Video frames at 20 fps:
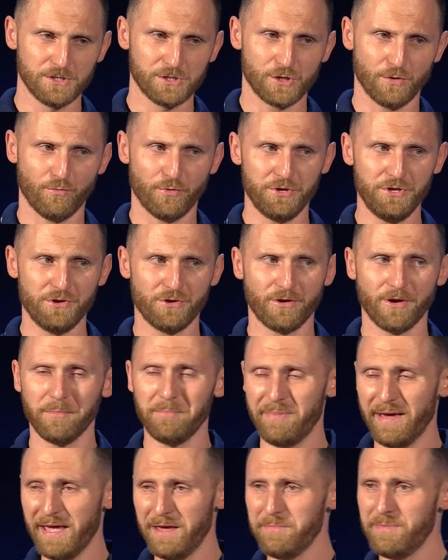So when you're a
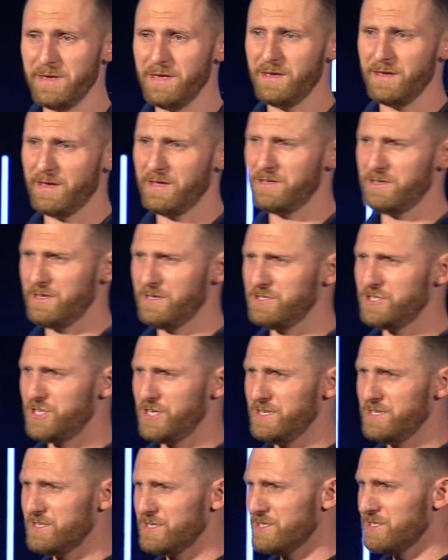baby in
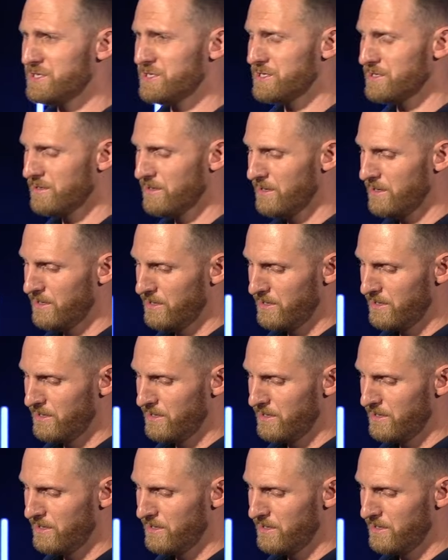Jesus,